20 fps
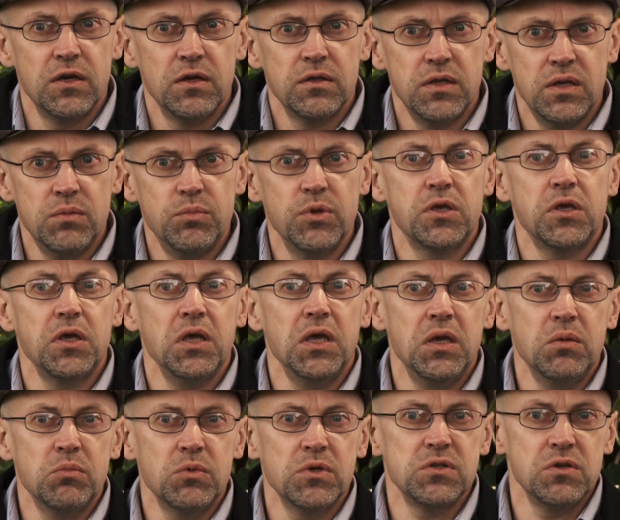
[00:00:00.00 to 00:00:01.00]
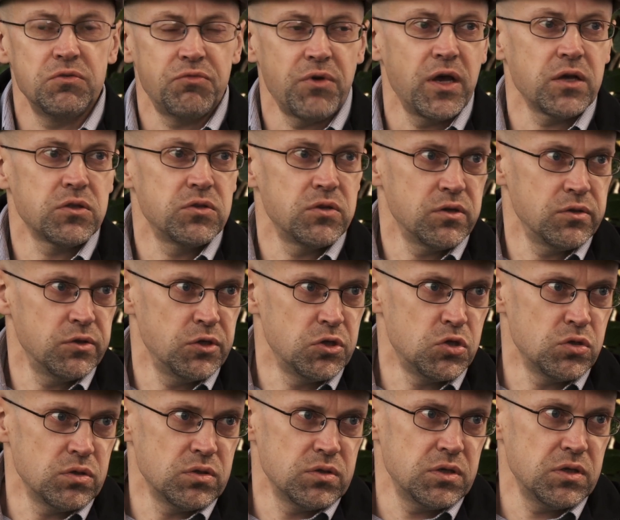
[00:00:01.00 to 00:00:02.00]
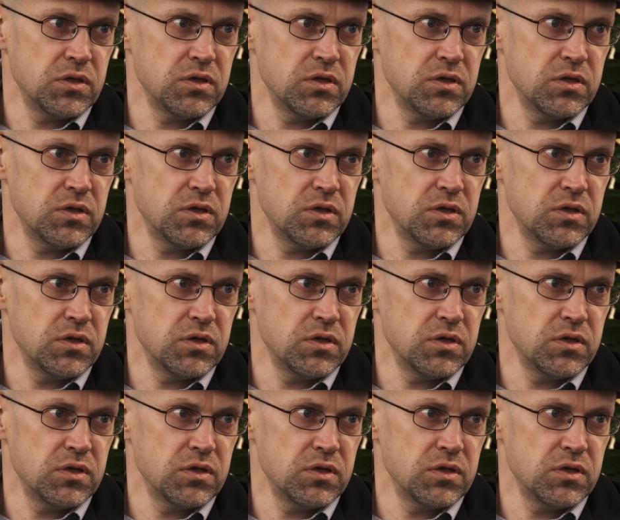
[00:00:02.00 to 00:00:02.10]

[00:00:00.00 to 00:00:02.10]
They became a de facto religion.